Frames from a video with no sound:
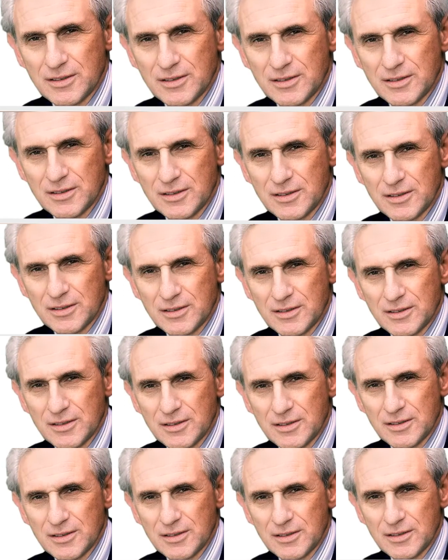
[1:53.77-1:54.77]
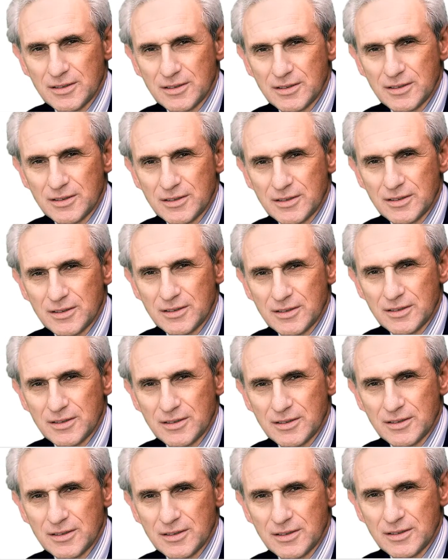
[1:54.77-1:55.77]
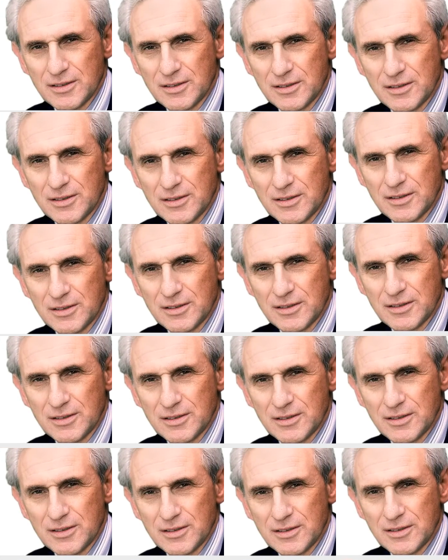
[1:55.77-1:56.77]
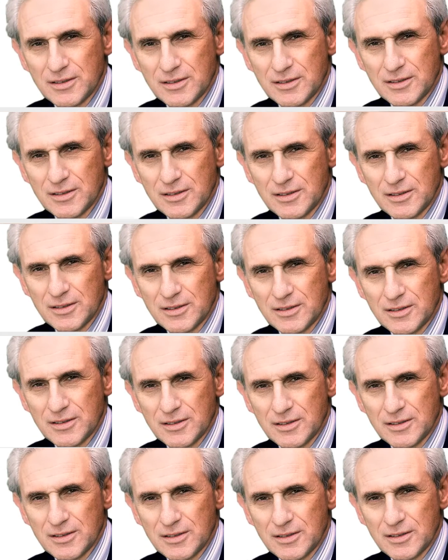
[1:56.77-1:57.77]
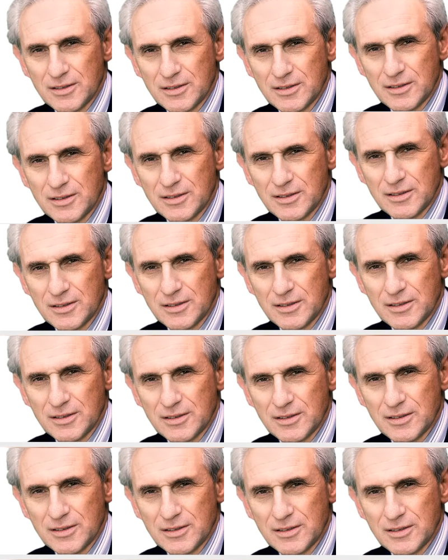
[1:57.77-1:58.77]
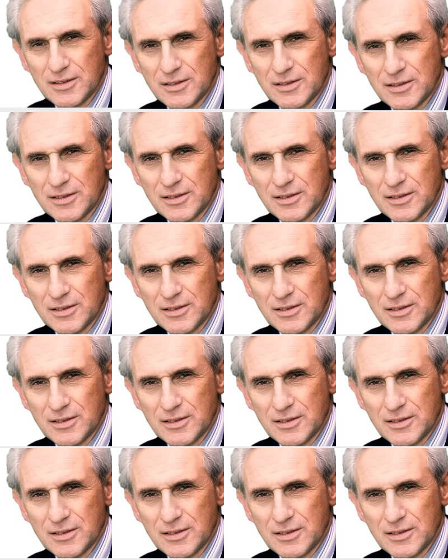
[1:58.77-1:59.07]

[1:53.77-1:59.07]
(no one is talking)